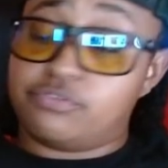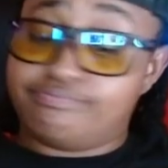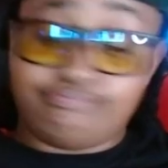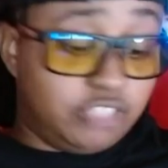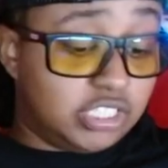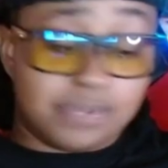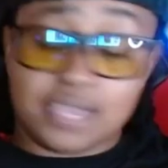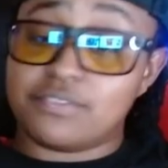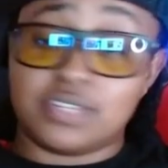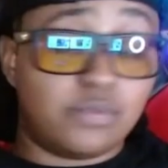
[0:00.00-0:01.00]

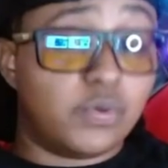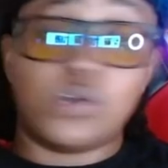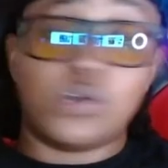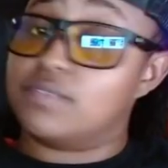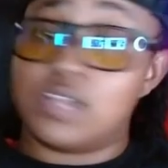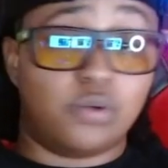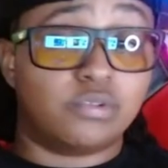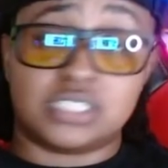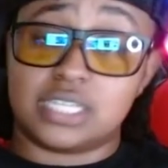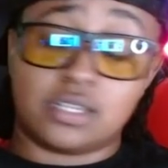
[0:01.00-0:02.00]
Respectfully, we wouldn't have known who
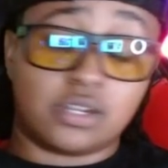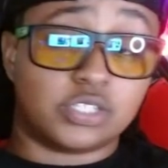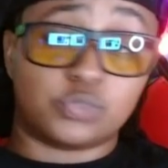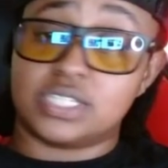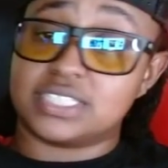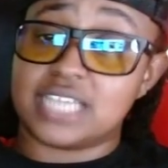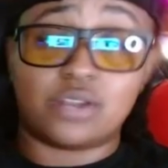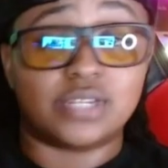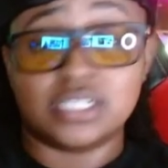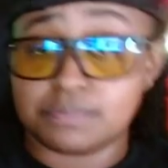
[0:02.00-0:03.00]
the Taylor Girls was. Not
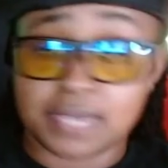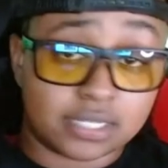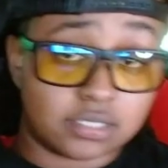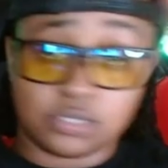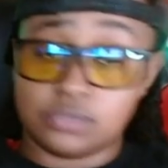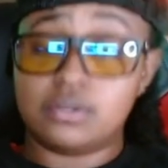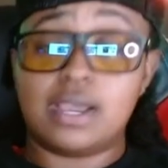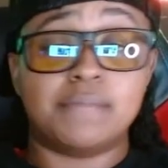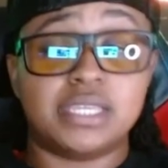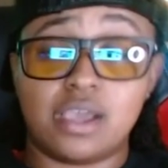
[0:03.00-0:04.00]
on this magnitude. I
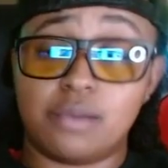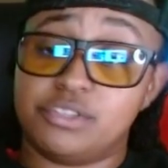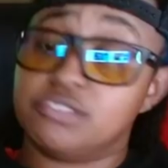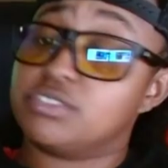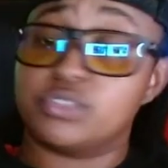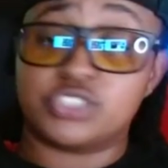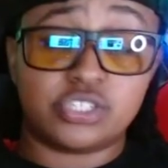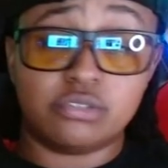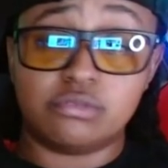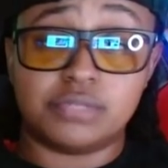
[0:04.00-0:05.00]
mean, y'all music was
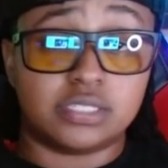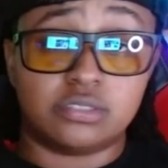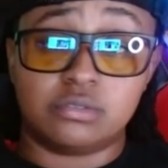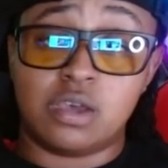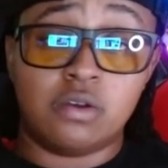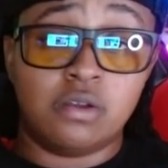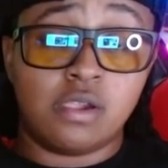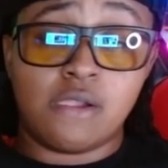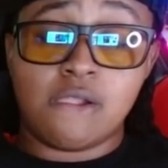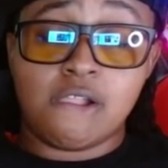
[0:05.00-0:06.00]
cute, but you know,
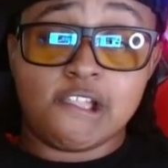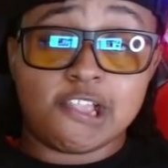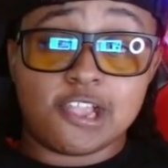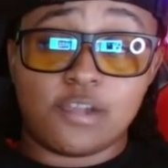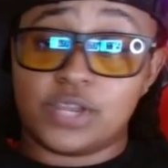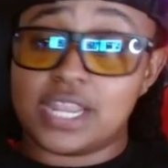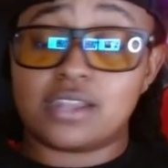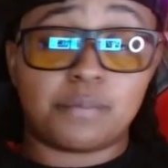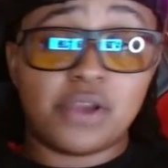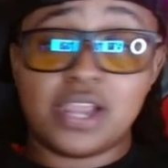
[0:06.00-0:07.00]
without
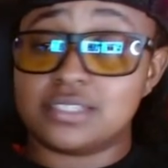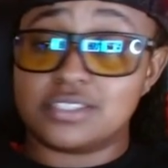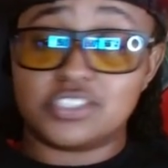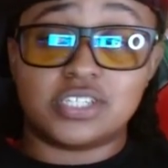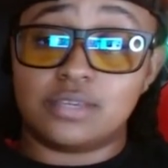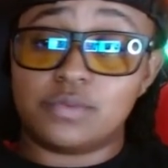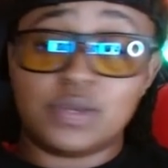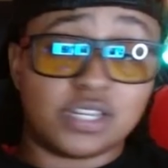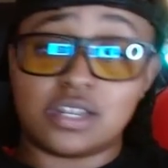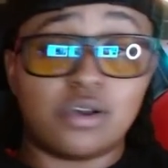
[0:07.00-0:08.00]
the pranks and shit, we
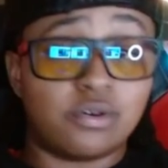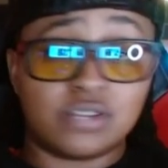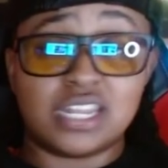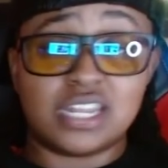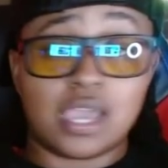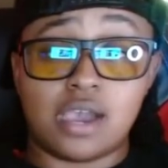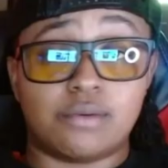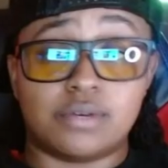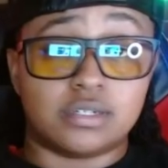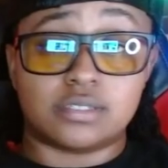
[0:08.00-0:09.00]
would have known who none of y'all
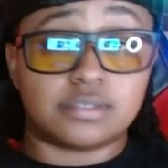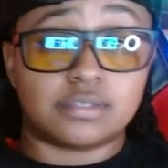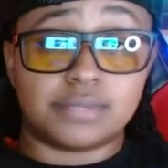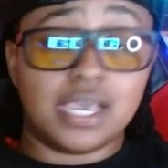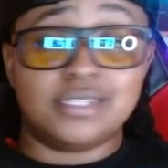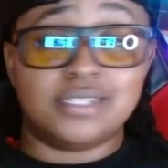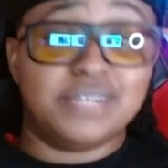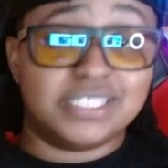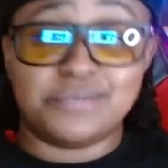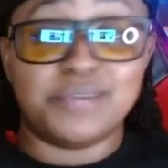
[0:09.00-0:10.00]
was. To be honest
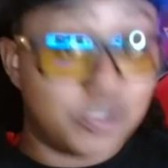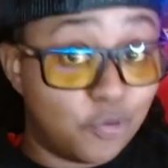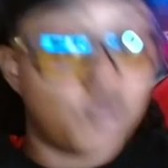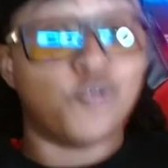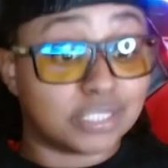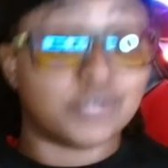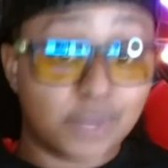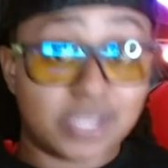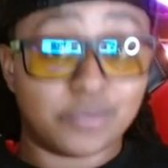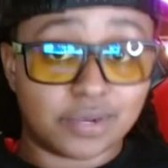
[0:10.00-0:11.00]
with you, we knew who Chris and
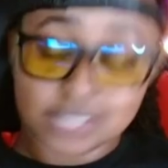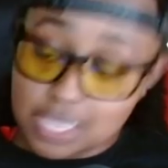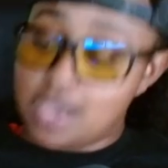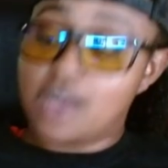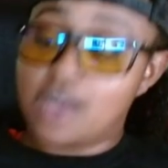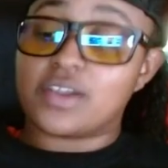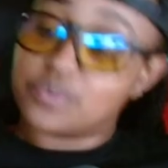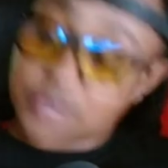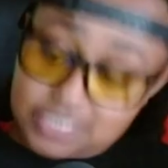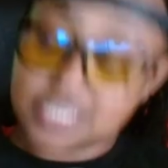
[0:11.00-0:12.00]
Queen was. Okay, the
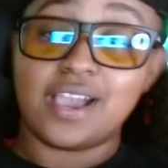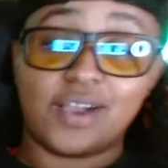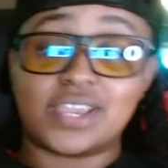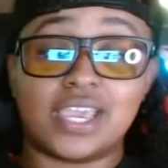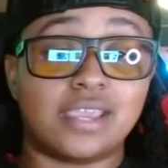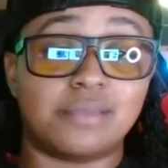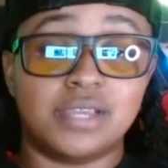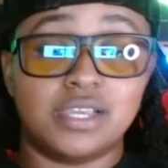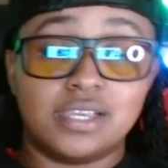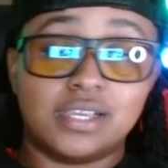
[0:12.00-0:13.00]
rest of y'all came
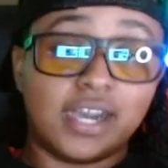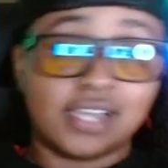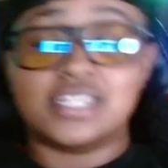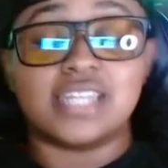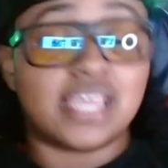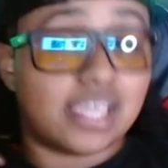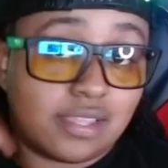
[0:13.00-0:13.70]
under they